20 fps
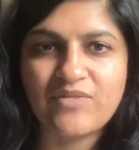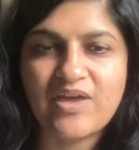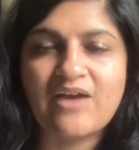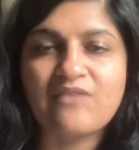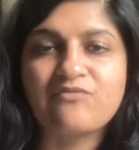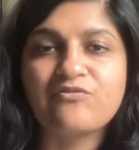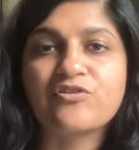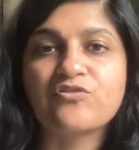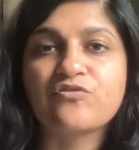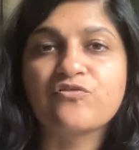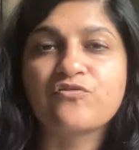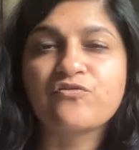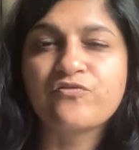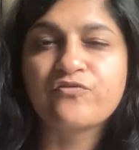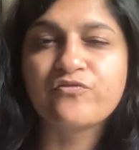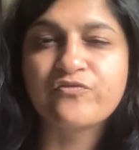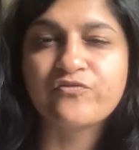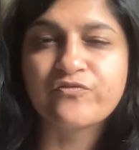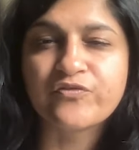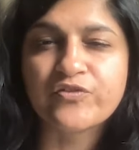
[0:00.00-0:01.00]
ever
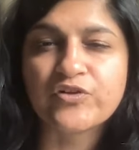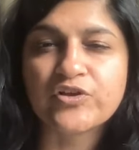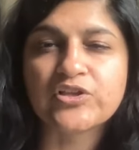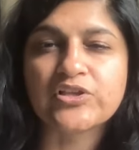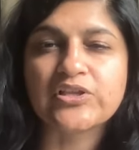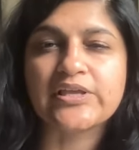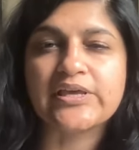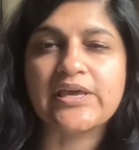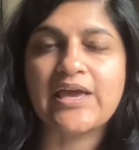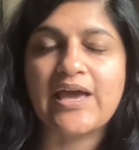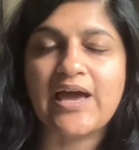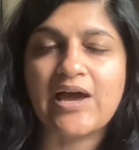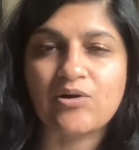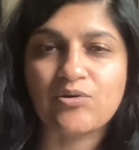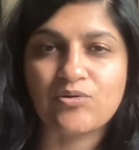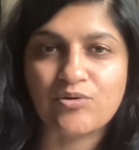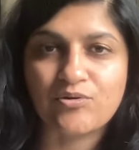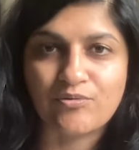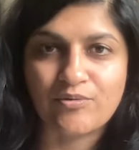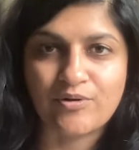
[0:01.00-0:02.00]
fully
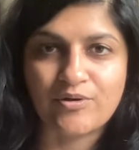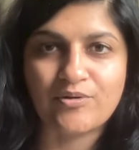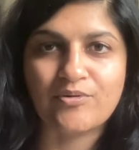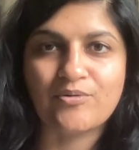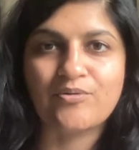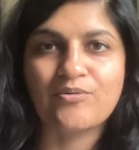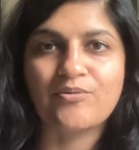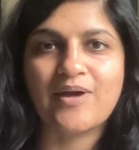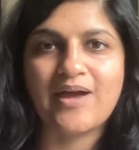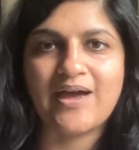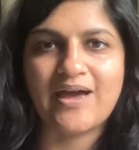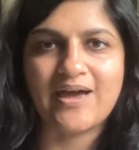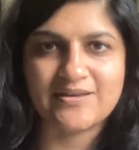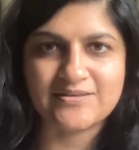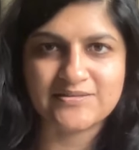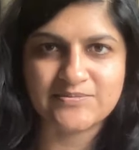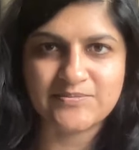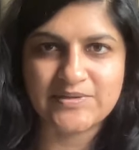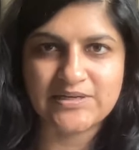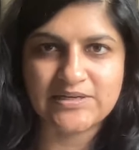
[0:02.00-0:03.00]
outgrow
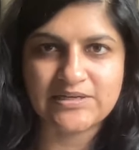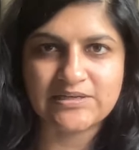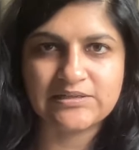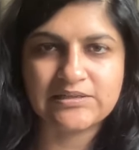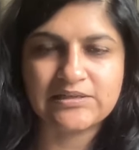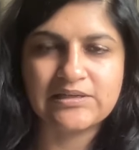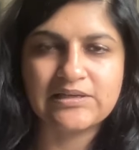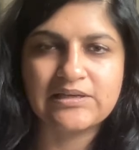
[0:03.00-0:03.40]
asthma.